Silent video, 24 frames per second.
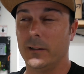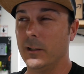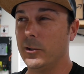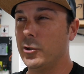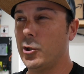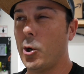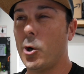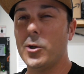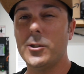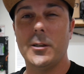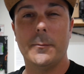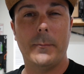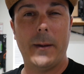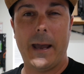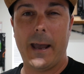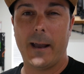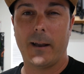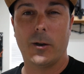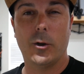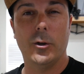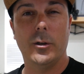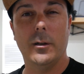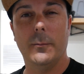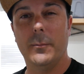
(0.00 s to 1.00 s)
The charging
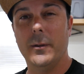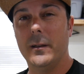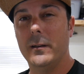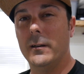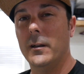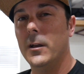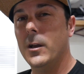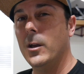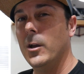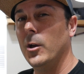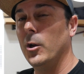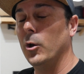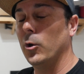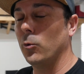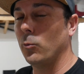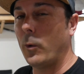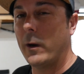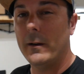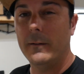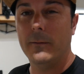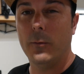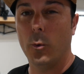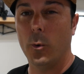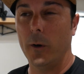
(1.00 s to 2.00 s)
pack couldn't have been
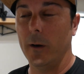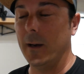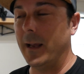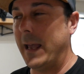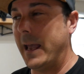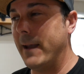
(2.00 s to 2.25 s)
right for it.